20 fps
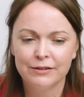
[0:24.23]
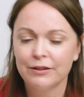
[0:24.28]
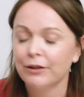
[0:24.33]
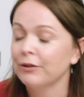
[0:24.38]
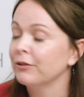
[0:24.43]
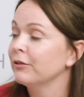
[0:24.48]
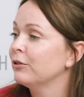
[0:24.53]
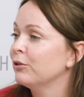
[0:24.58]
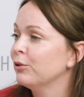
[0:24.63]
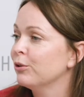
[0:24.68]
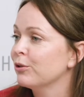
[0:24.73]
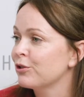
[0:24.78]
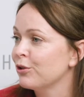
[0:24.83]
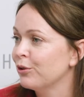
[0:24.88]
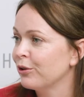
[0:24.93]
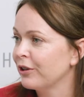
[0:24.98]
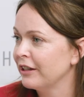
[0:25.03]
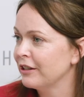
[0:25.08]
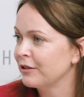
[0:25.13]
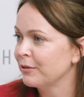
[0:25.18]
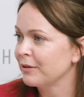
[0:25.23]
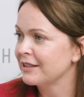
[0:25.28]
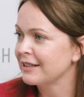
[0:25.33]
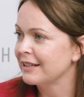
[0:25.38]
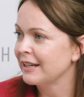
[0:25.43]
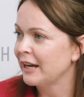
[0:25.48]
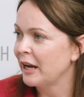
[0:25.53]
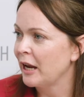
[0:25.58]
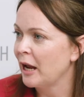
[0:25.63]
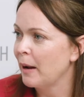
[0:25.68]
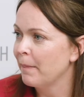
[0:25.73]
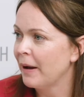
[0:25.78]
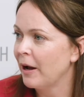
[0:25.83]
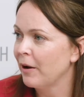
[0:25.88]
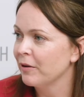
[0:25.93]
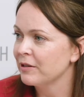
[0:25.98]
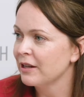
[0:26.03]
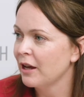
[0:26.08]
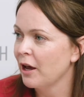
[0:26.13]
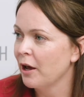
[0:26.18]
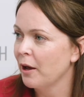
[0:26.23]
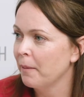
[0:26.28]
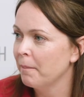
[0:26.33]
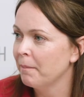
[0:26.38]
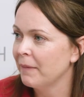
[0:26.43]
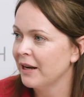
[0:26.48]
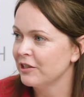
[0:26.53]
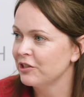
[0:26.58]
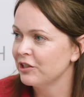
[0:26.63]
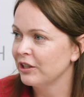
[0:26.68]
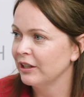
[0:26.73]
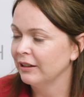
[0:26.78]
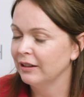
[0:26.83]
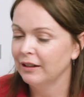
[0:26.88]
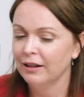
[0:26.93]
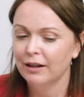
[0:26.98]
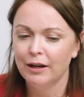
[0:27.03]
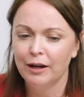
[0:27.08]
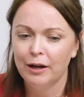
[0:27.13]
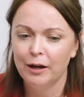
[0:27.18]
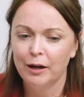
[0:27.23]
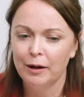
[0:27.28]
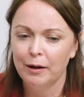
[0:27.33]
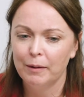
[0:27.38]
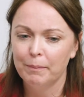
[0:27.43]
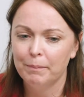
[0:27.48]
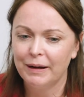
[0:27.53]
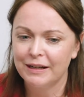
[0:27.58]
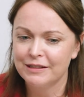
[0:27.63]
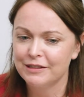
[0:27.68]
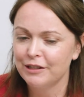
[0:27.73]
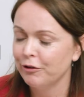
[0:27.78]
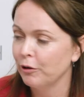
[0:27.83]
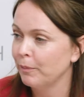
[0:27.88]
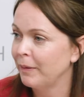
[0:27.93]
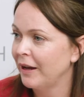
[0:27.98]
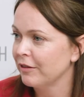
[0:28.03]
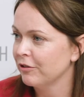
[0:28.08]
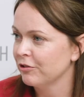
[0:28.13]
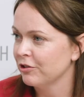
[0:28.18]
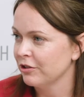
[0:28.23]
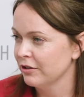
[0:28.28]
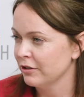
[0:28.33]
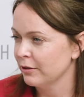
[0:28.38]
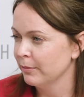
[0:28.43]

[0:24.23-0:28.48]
So you're talking to us today about managing bacterial pathogens,